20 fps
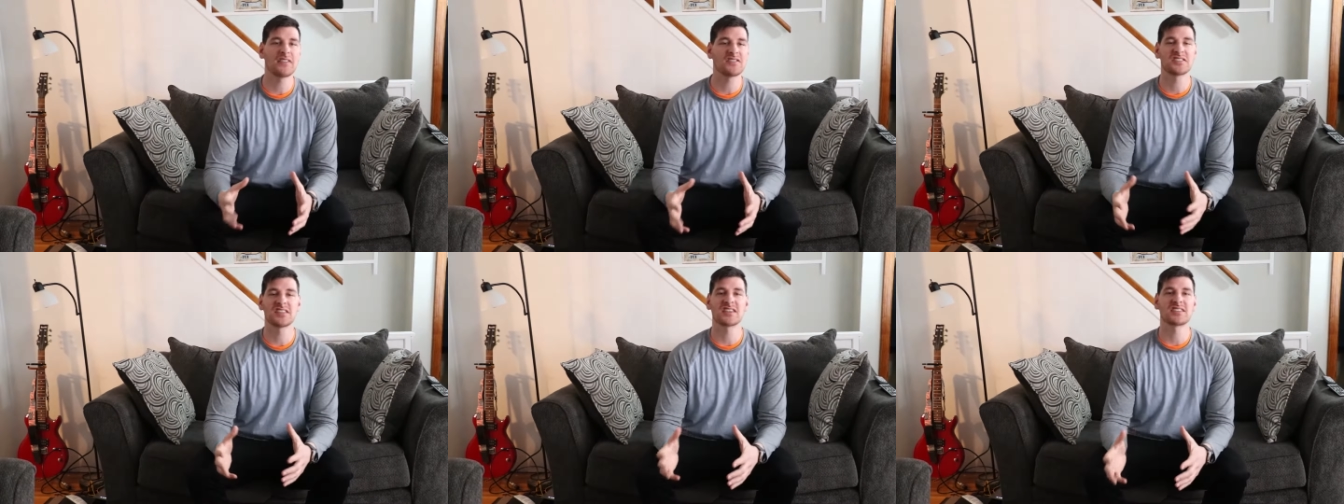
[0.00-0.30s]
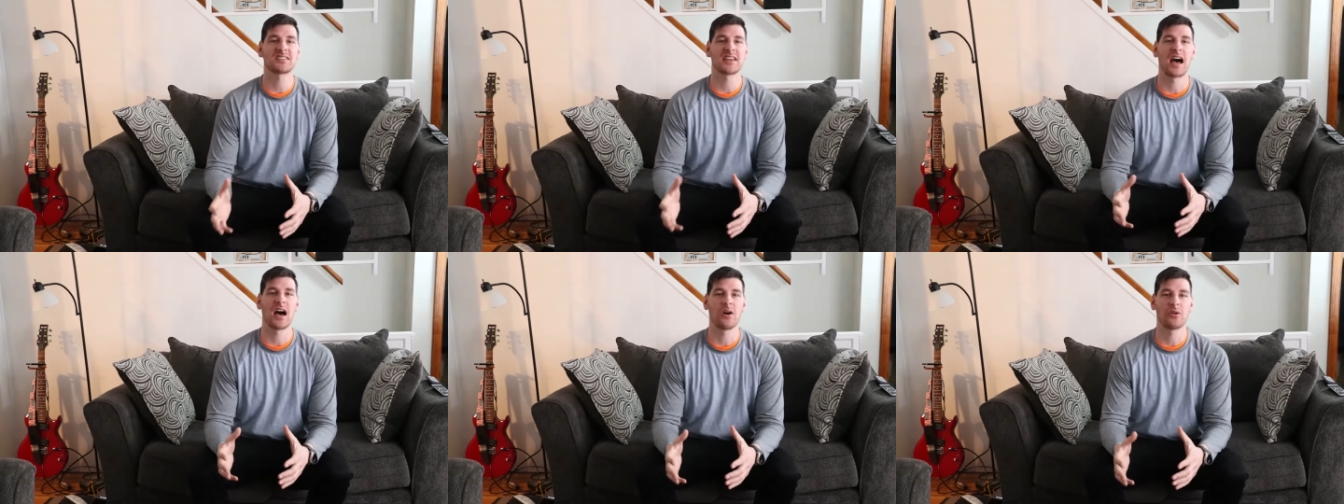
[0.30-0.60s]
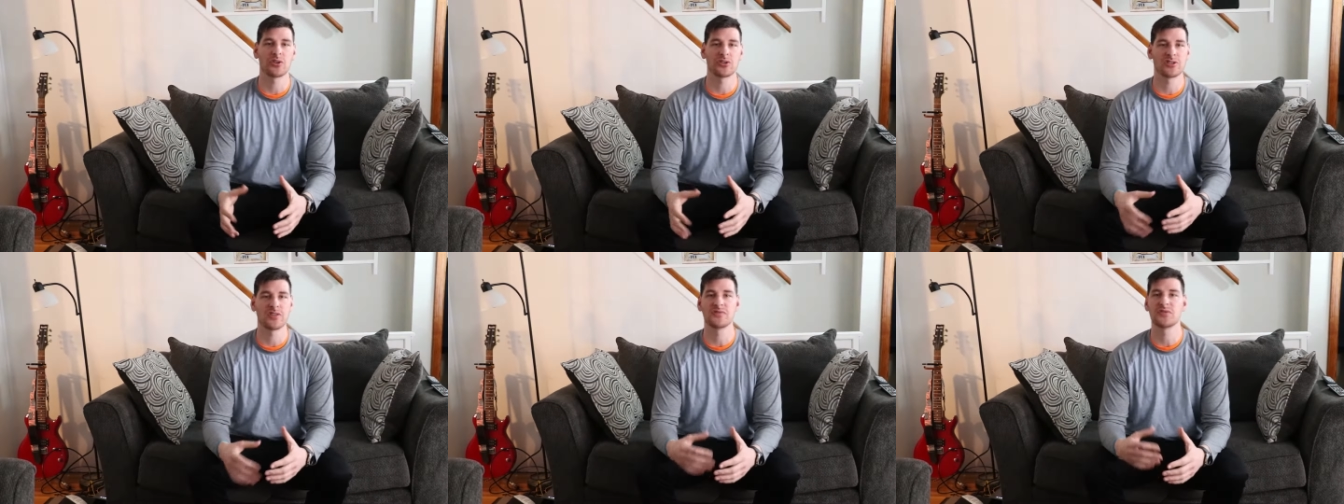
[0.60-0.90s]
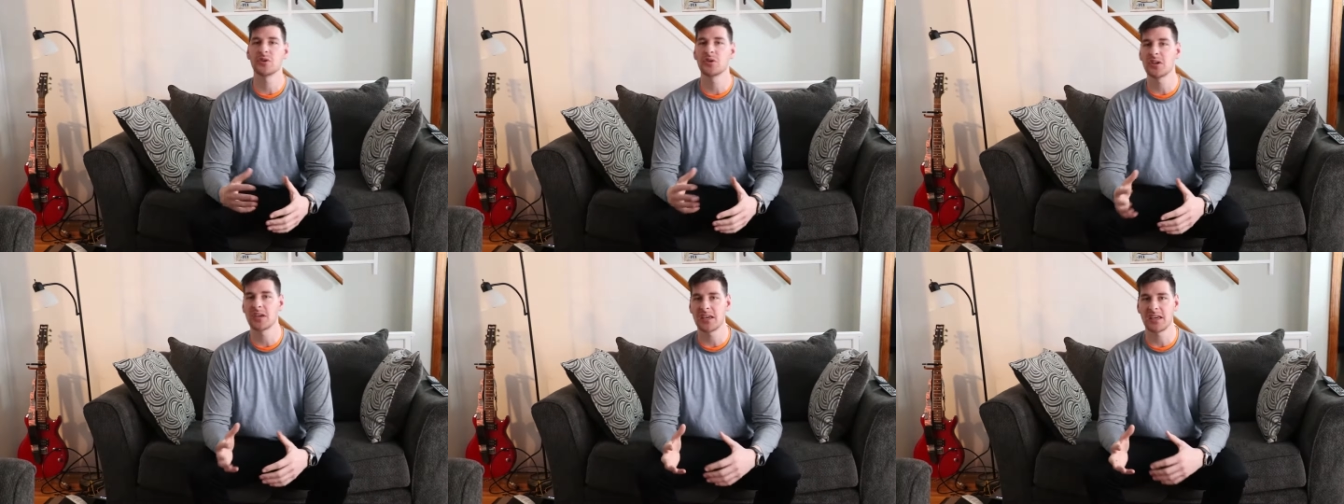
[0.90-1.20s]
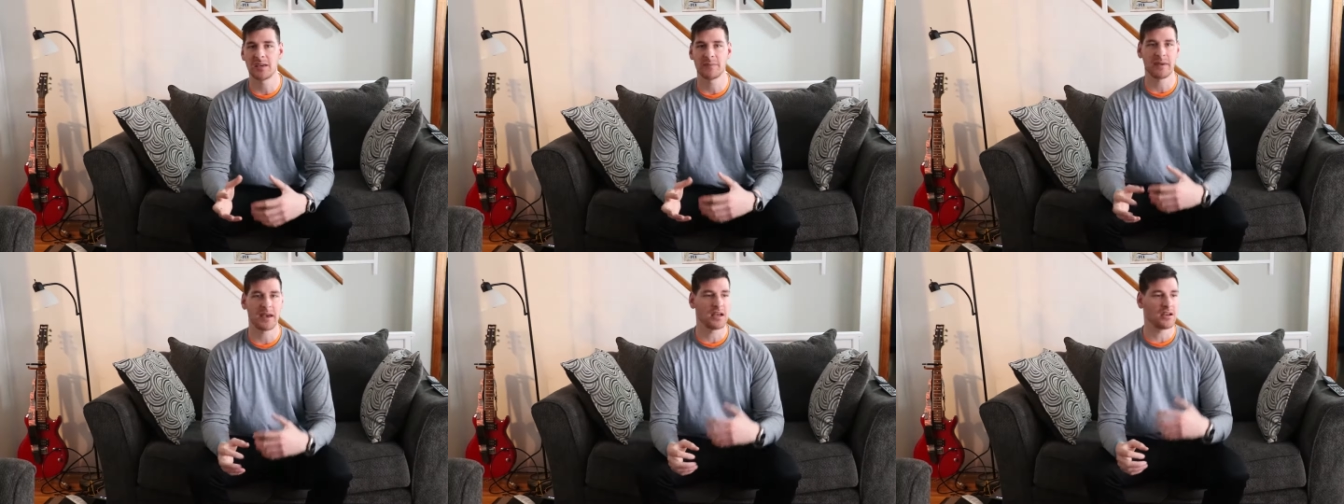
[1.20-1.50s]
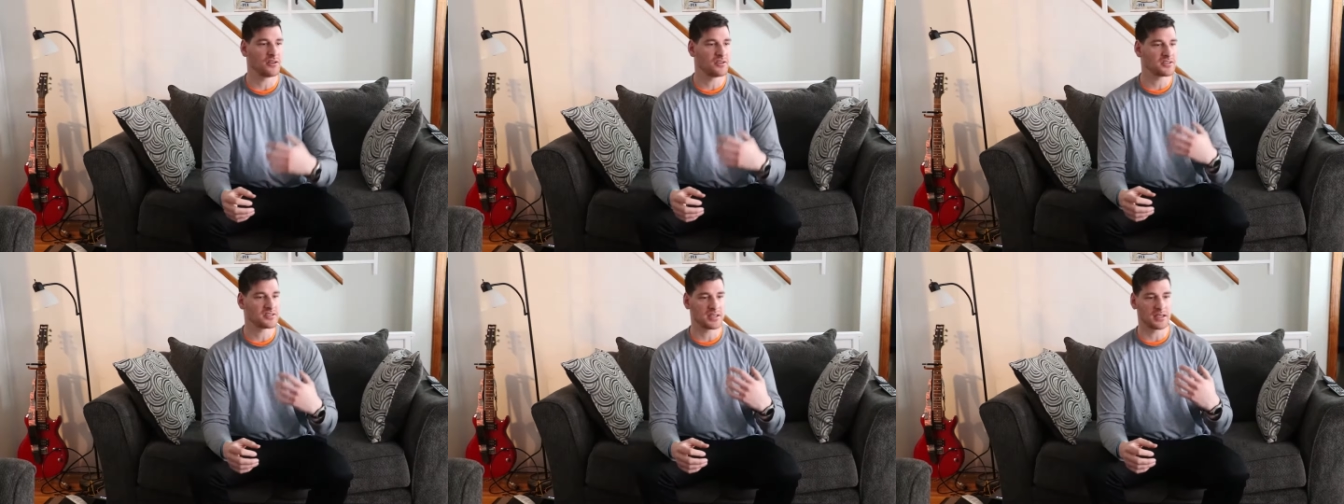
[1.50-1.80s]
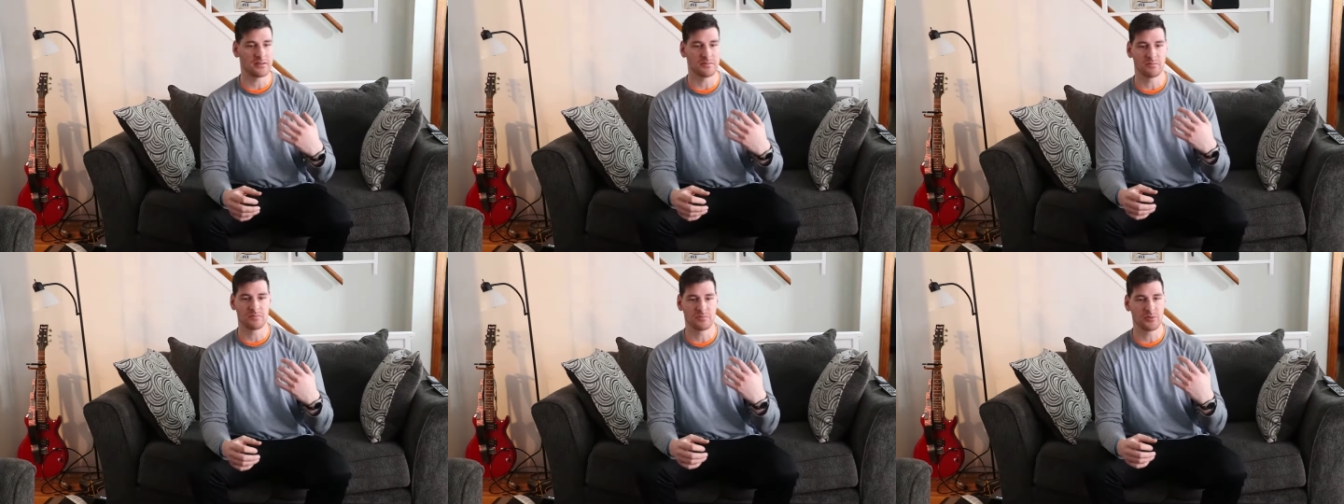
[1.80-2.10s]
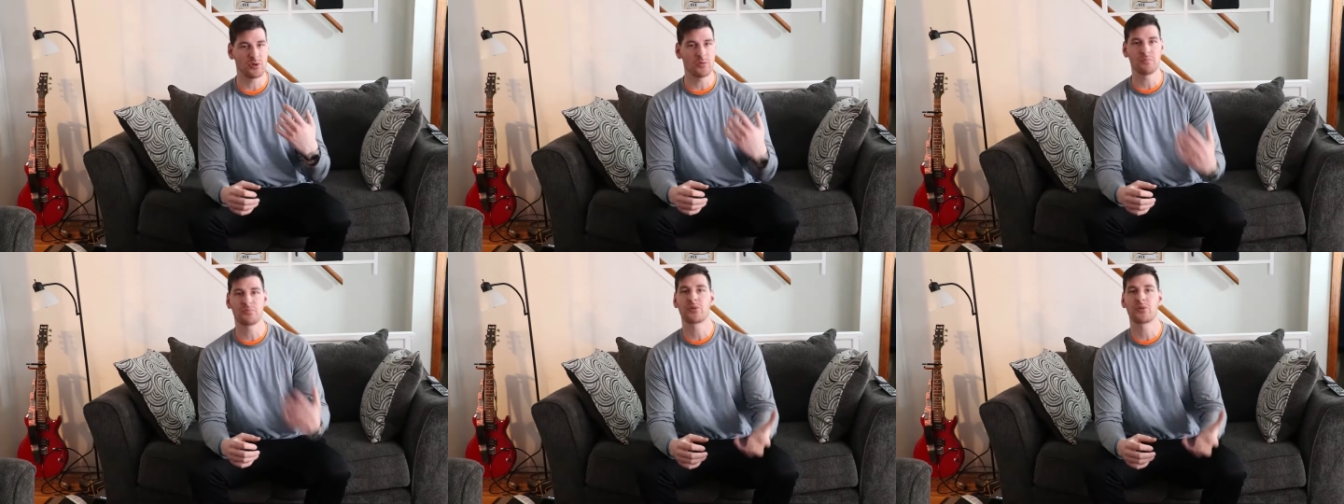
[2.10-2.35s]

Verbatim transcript: six hours of doing emails and doing